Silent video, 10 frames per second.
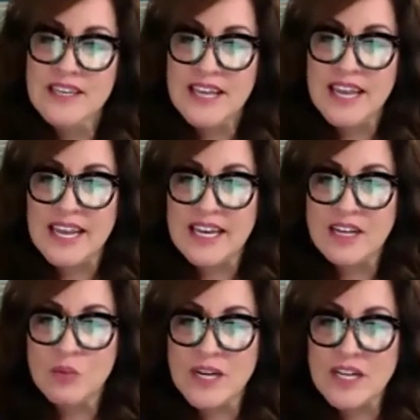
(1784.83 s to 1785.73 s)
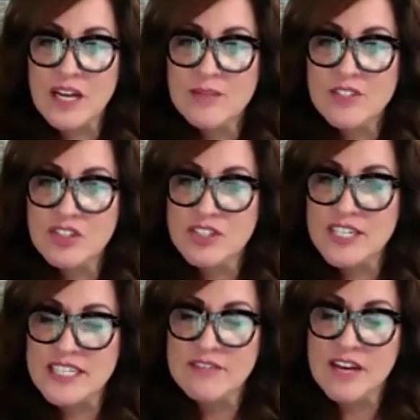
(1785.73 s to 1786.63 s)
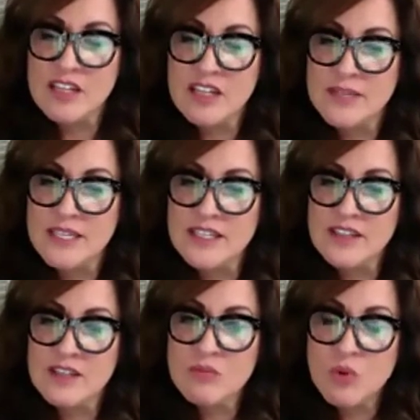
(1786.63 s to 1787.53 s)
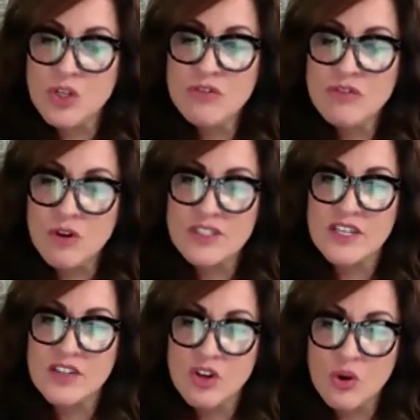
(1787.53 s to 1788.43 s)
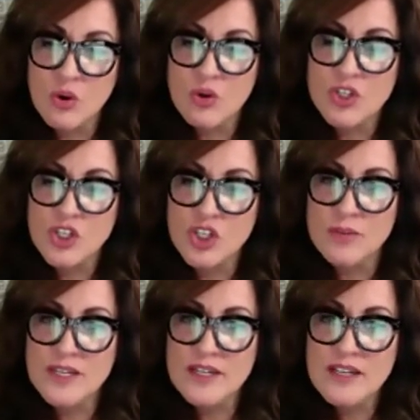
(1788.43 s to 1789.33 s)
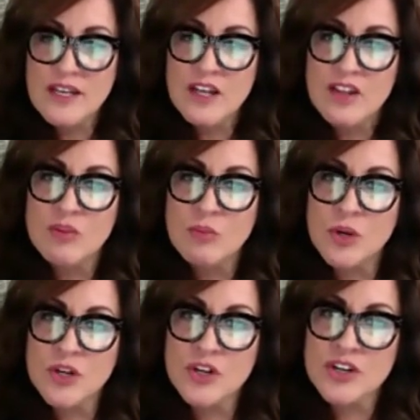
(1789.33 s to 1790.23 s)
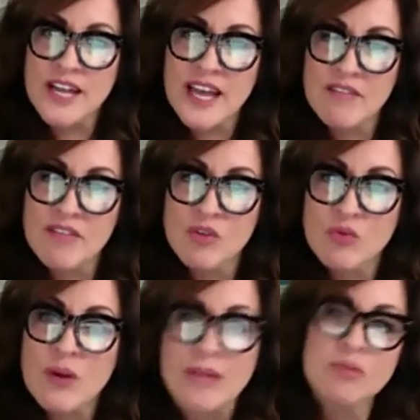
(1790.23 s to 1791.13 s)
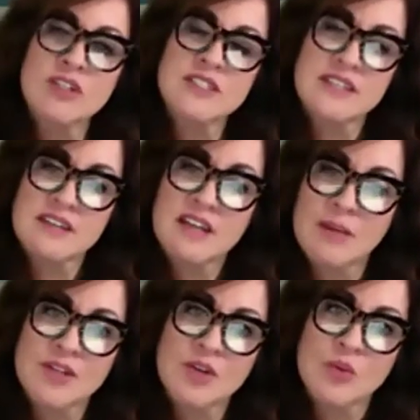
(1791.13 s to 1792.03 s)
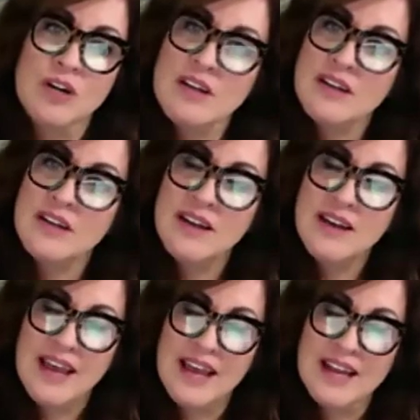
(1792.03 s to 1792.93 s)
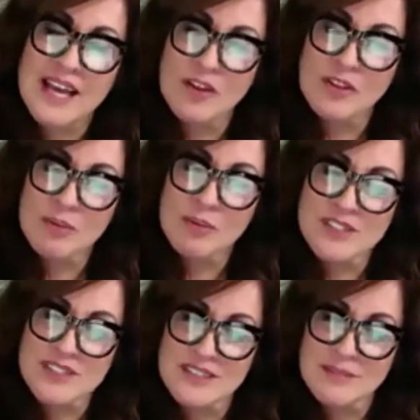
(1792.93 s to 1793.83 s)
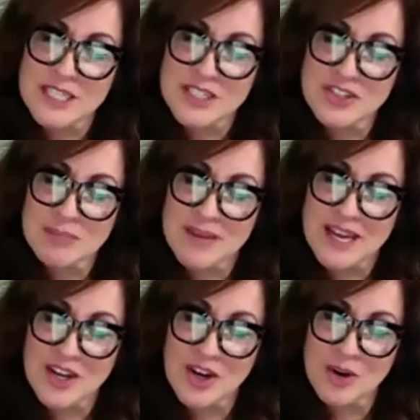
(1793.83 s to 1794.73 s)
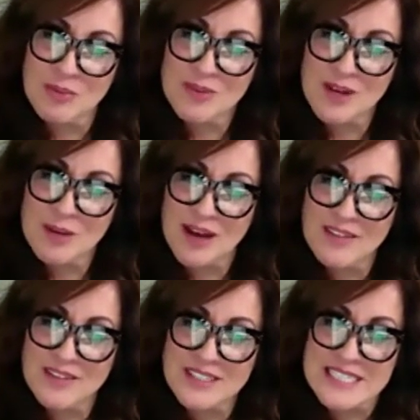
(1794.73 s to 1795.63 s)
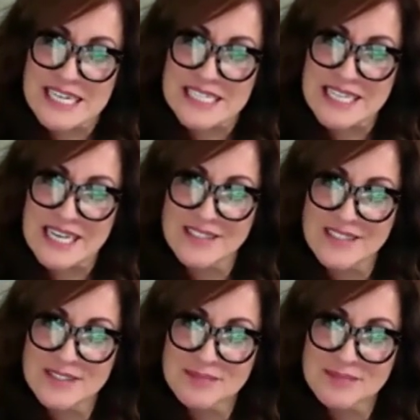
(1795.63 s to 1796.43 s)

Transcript: And when it comes to learning and development, the more you focus on the whole human, the more you're going to have the right person coming to work and a healthy person being shipped back home upon the day's end.